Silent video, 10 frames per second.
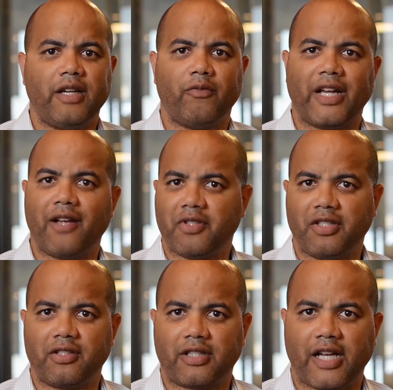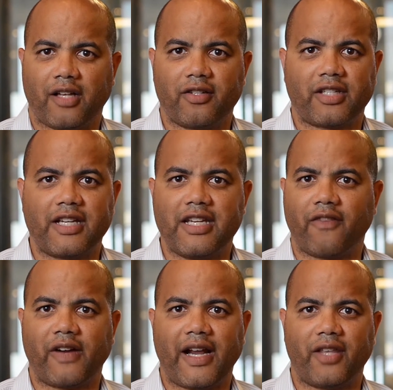When I was in college, I
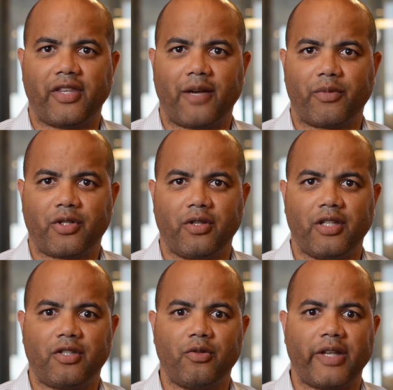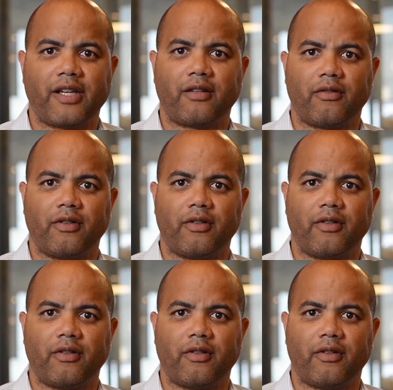never had the opportunity to